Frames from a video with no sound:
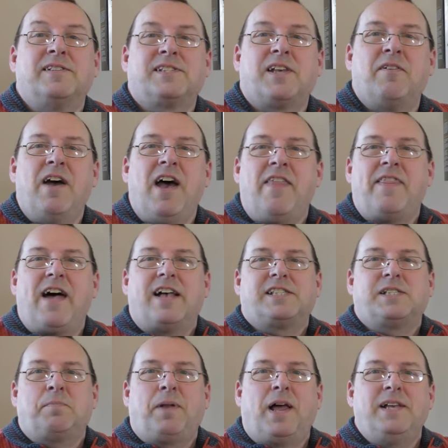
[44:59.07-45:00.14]
So
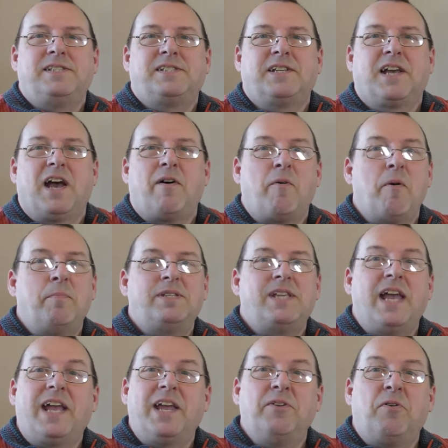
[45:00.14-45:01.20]
that's the place to go. I won't be
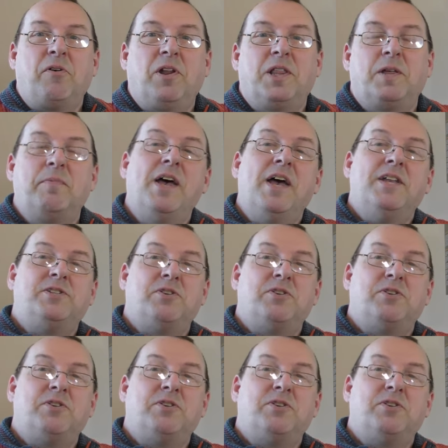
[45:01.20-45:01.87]
taking all of them.